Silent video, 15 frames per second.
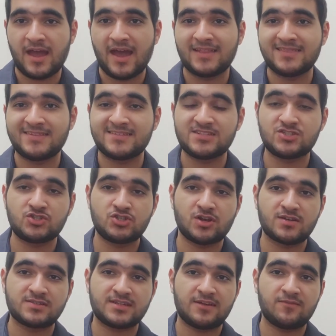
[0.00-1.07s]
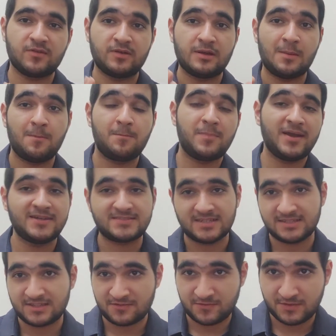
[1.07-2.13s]
And this is just a very
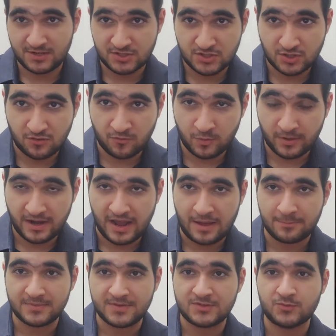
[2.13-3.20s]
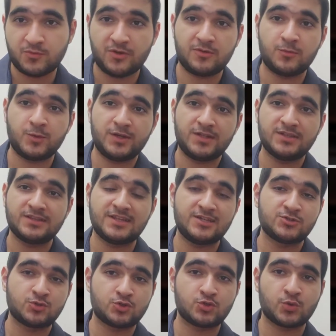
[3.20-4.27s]
basic definition of what happens when we
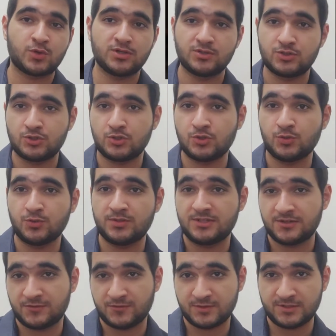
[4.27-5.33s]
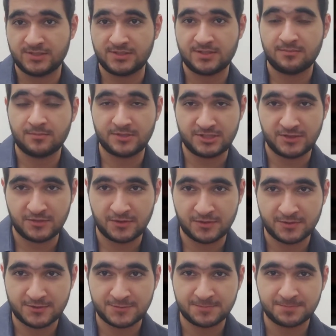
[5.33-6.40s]
laser join two different
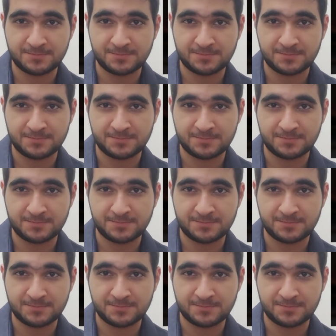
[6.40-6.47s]
materials.